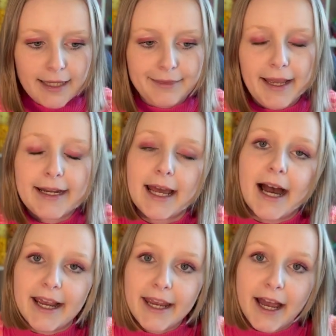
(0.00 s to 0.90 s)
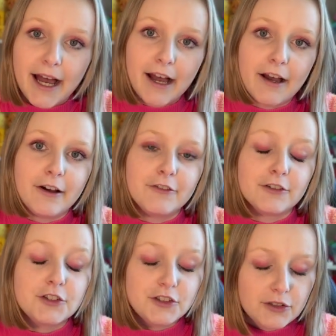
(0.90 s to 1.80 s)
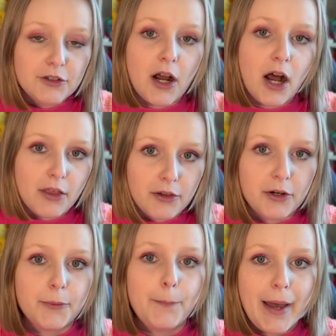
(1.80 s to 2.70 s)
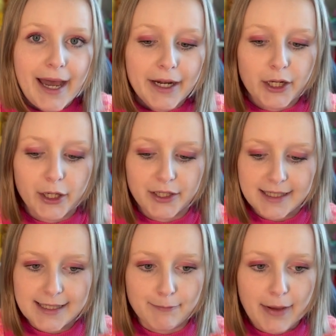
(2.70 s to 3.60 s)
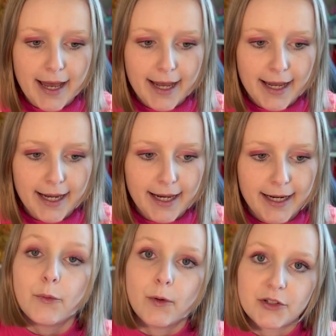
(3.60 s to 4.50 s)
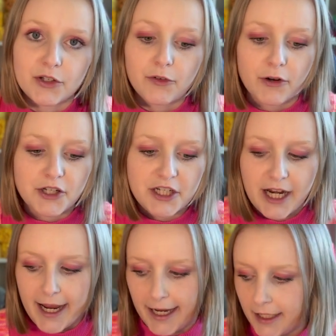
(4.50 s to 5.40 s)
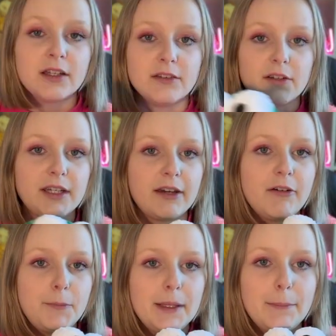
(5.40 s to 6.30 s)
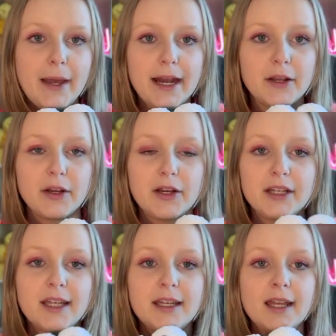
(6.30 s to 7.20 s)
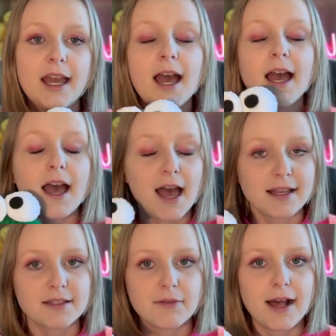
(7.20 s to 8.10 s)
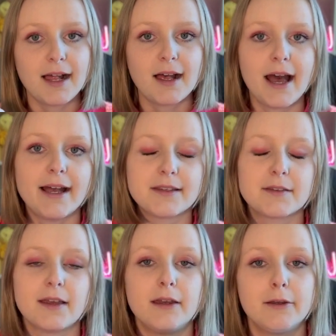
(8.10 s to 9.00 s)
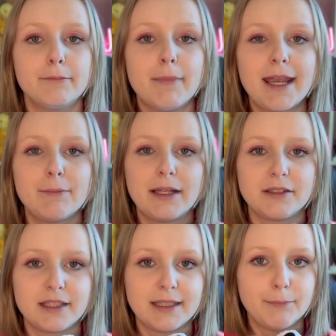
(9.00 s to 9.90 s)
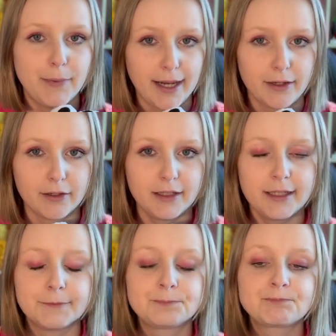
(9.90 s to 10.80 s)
Then I have two other patterns by Wonder Crochet, the Kirupi pattern, as well as a My Melody pattern.